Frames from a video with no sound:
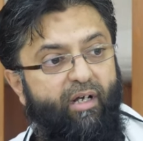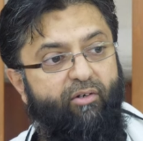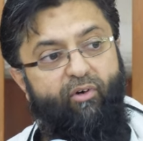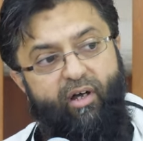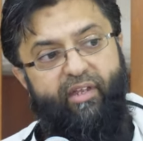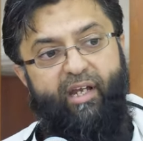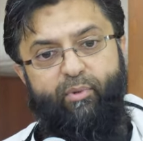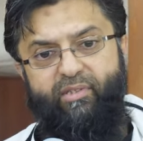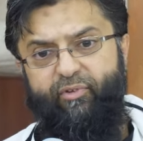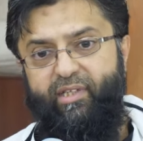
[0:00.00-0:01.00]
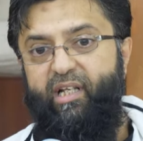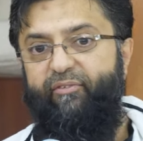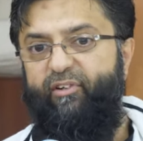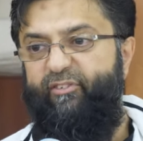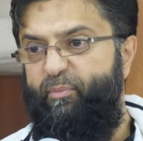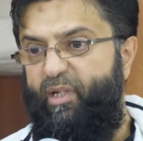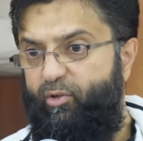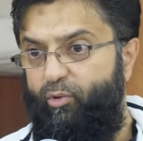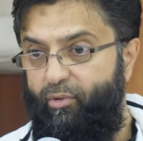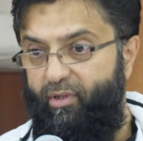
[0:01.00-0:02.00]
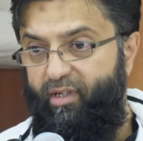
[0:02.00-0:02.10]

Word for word: rather it was for the level of makruh.